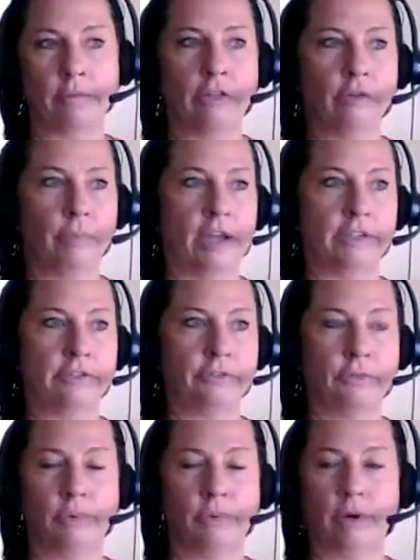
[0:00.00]
all the way
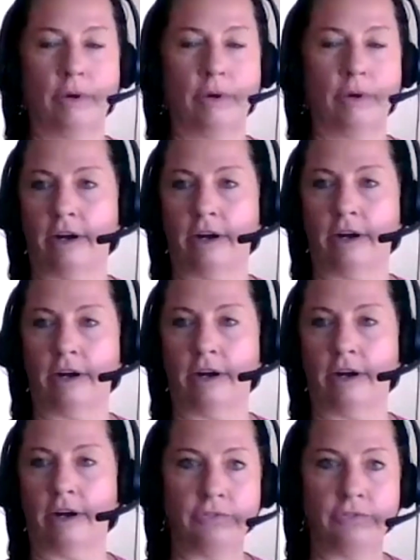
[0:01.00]
to where closing
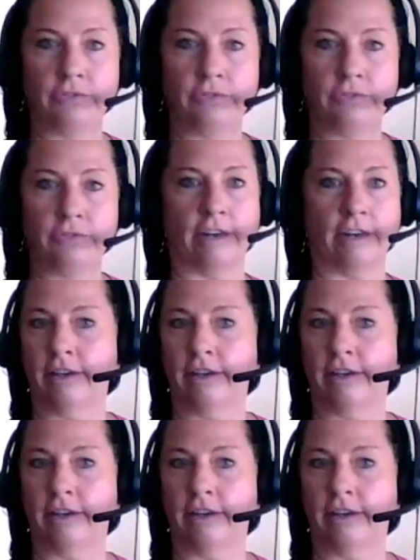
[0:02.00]
and funding,